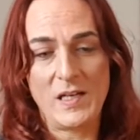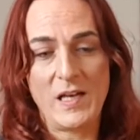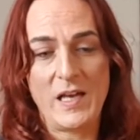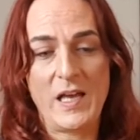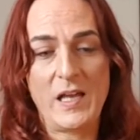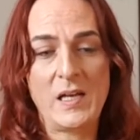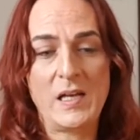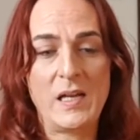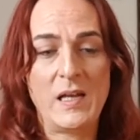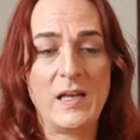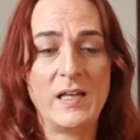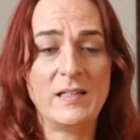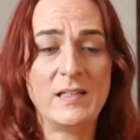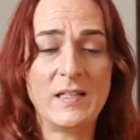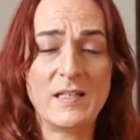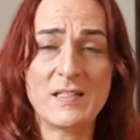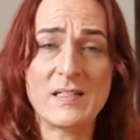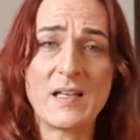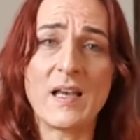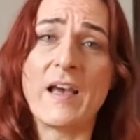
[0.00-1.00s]
And it
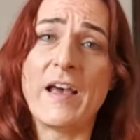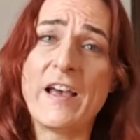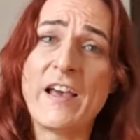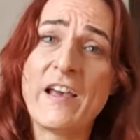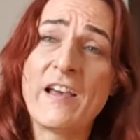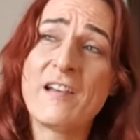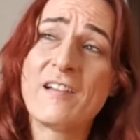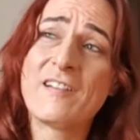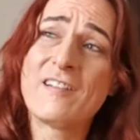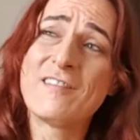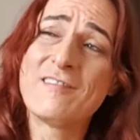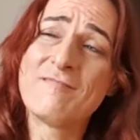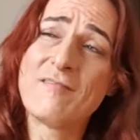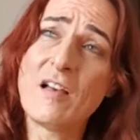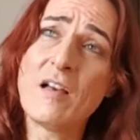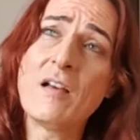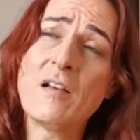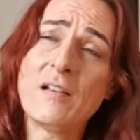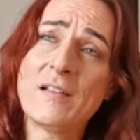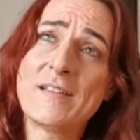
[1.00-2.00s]
is a
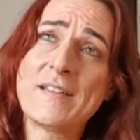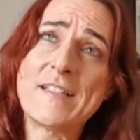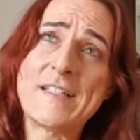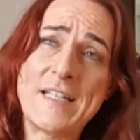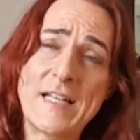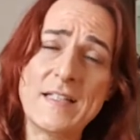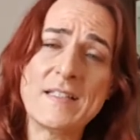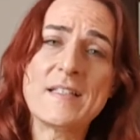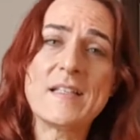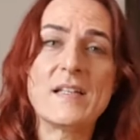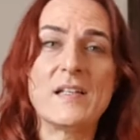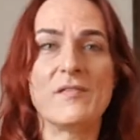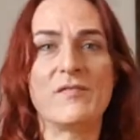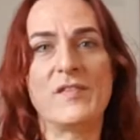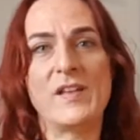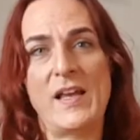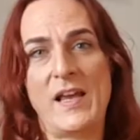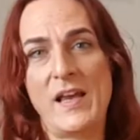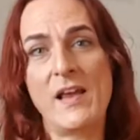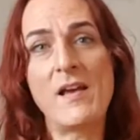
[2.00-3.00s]
sensitive
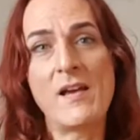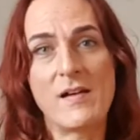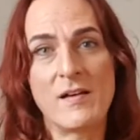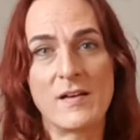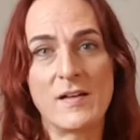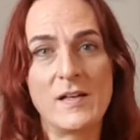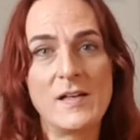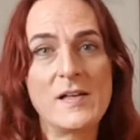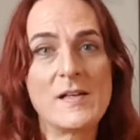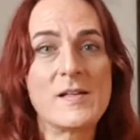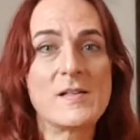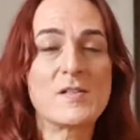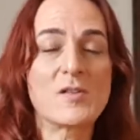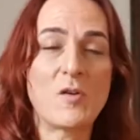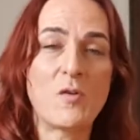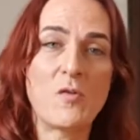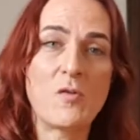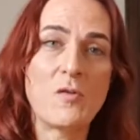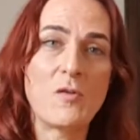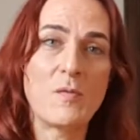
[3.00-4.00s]
day,
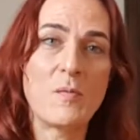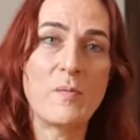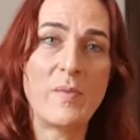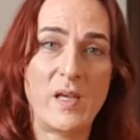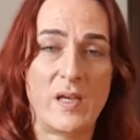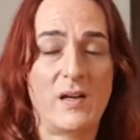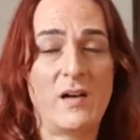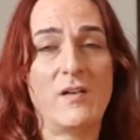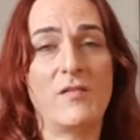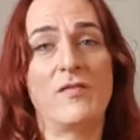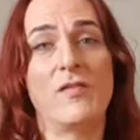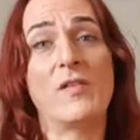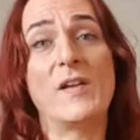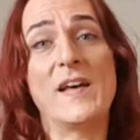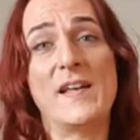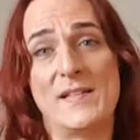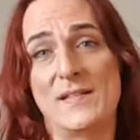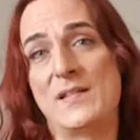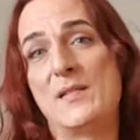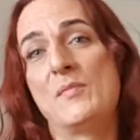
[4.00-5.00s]
so be careful,
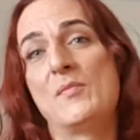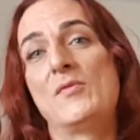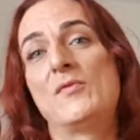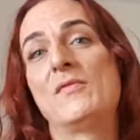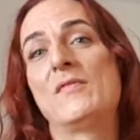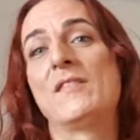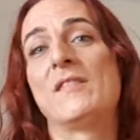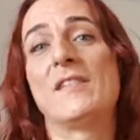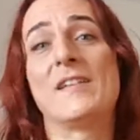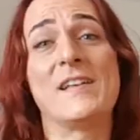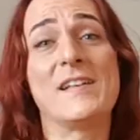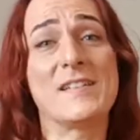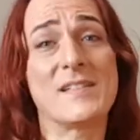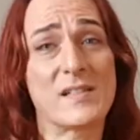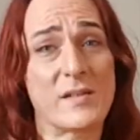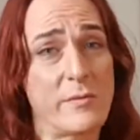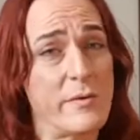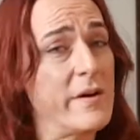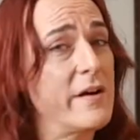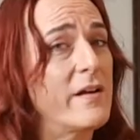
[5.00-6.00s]
as the moon is
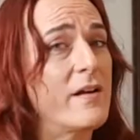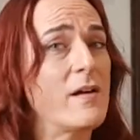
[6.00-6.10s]
squaring